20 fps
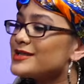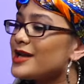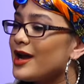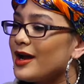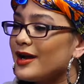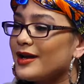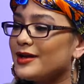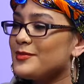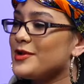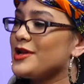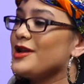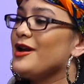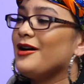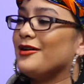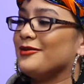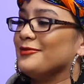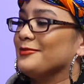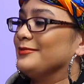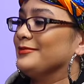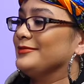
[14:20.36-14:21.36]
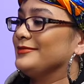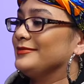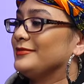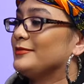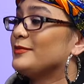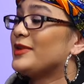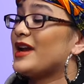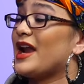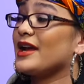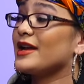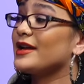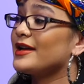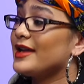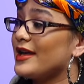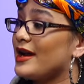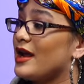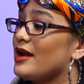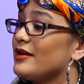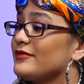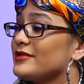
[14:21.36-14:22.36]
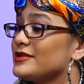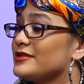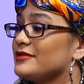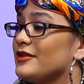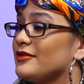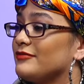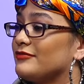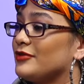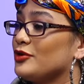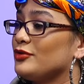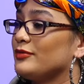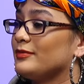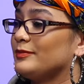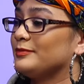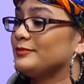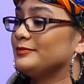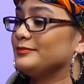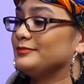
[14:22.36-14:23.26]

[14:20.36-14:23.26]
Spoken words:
tying me up, but I could get out of a rope.